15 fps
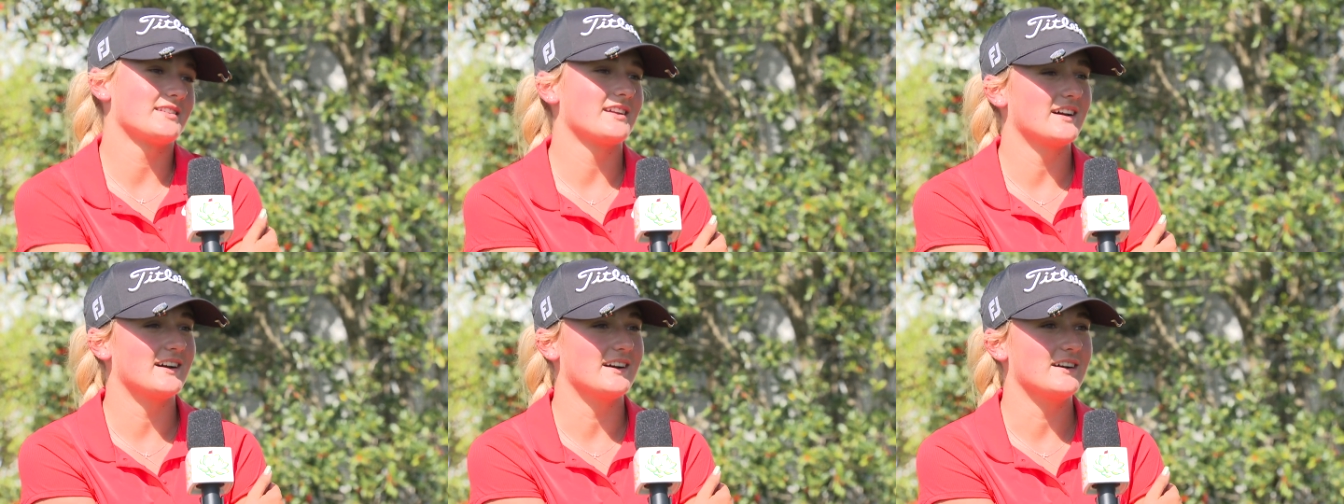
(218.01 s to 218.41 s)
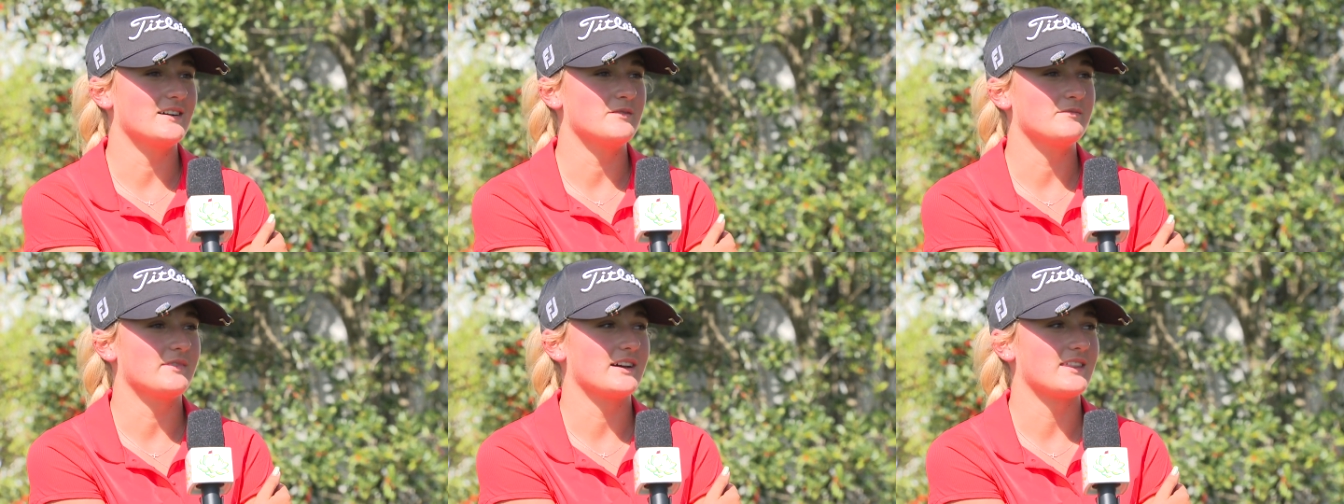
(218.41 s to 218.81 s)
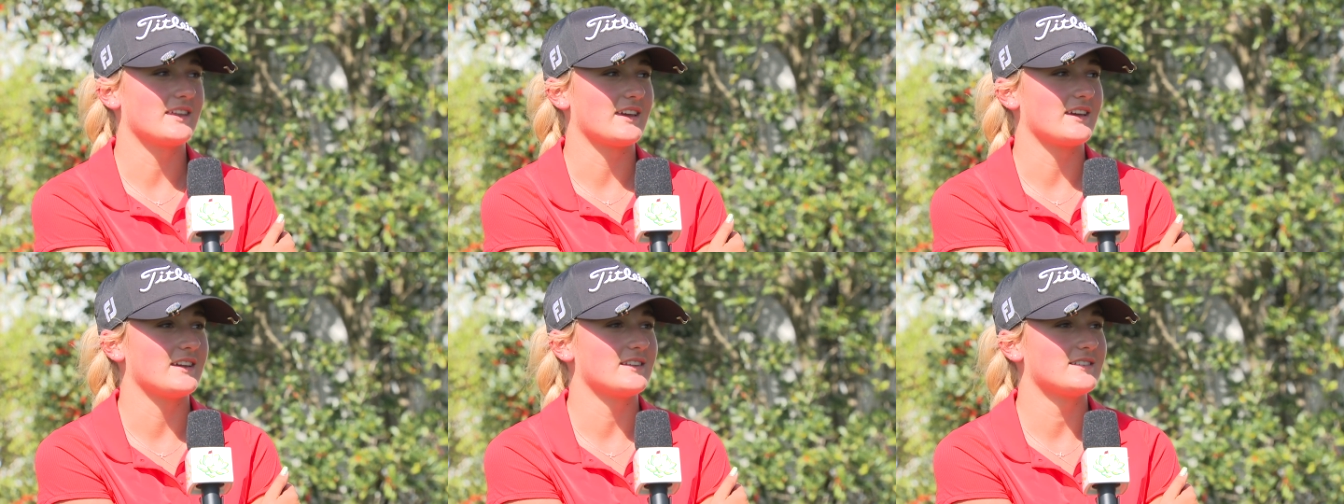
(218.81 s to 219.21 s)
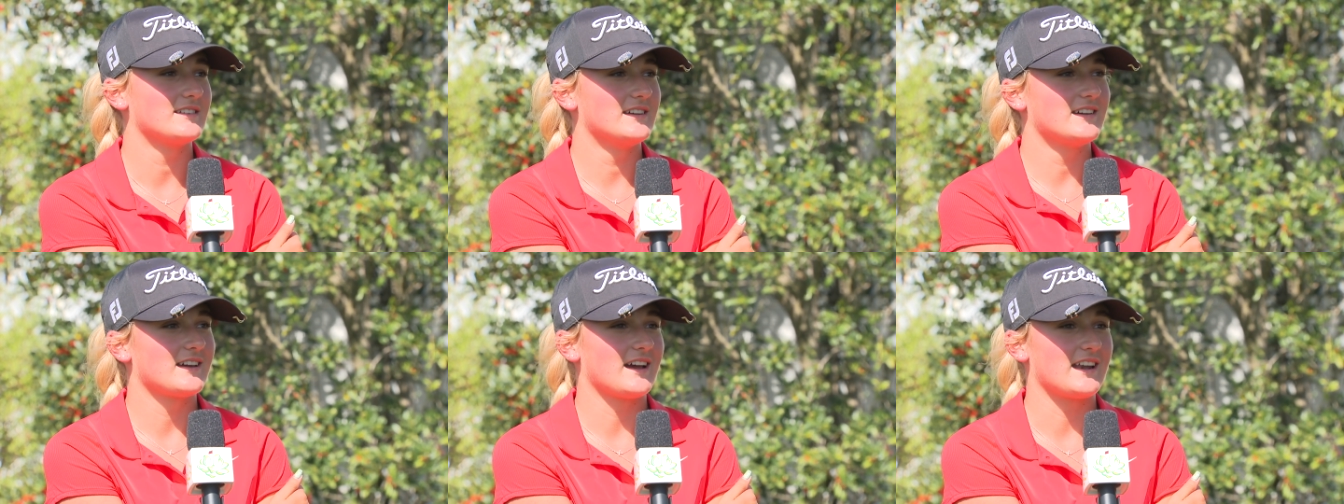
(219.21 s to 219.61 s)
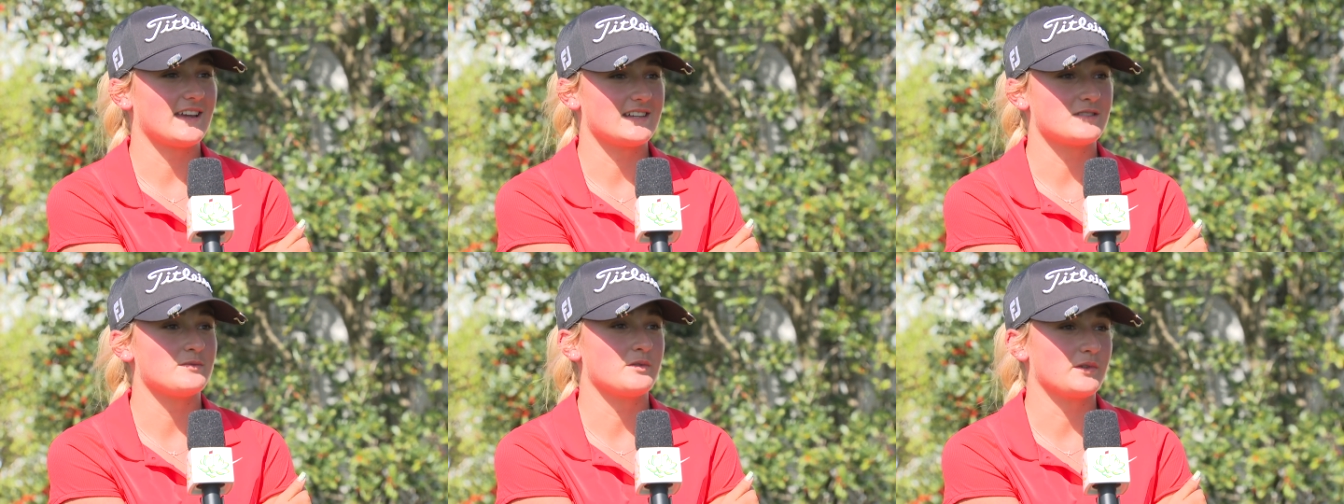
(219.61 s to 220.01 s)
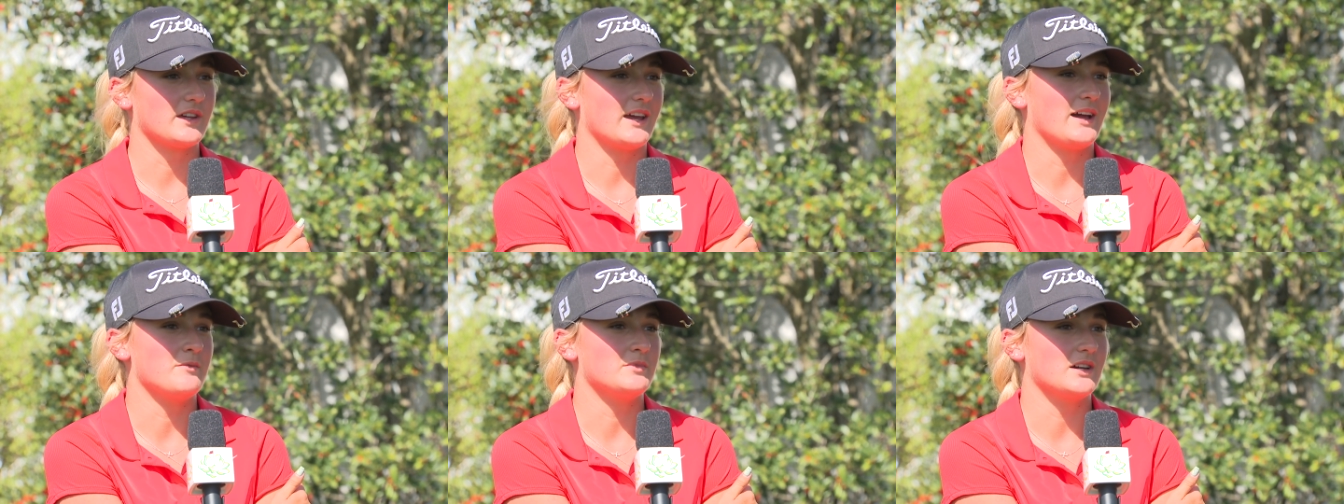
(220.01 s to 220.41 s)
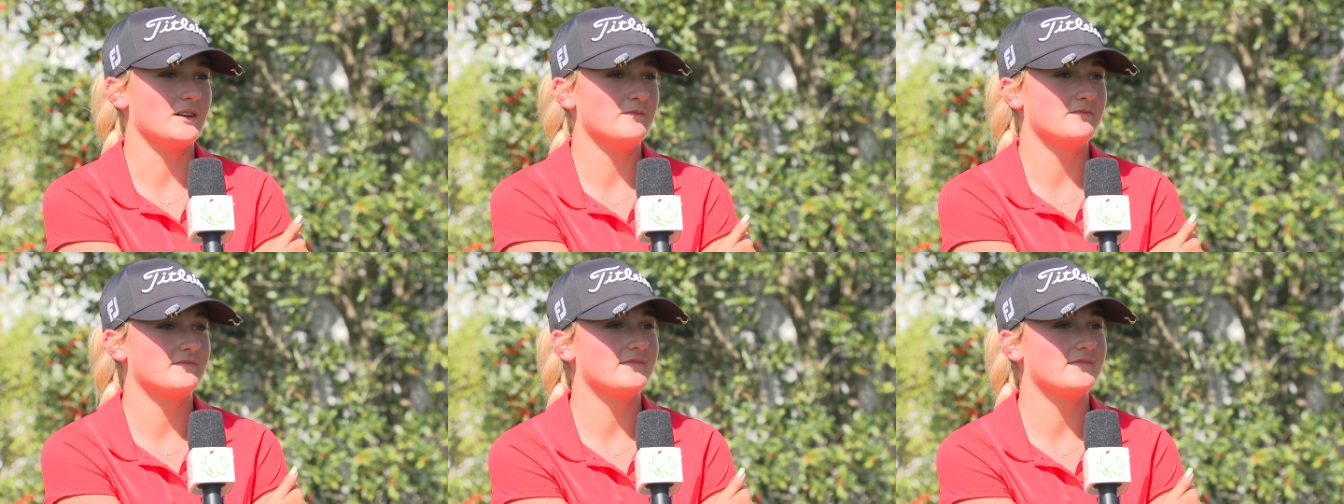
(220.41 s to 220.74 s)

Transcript: Um, I think it kind of gets me really hyped up.